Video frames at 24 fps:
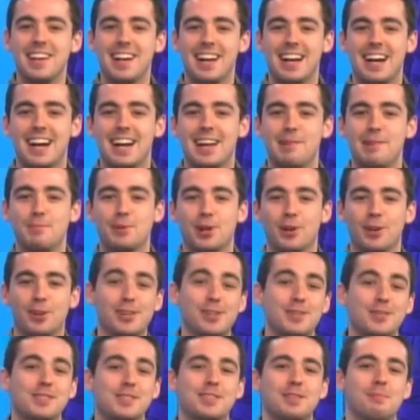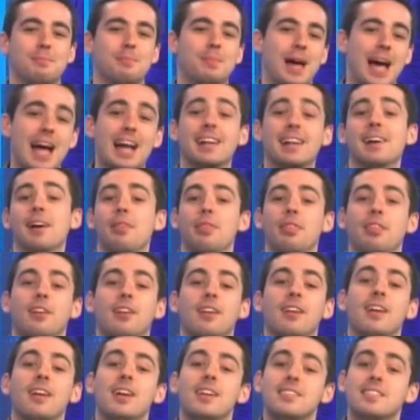I am your host, Pat Gunther.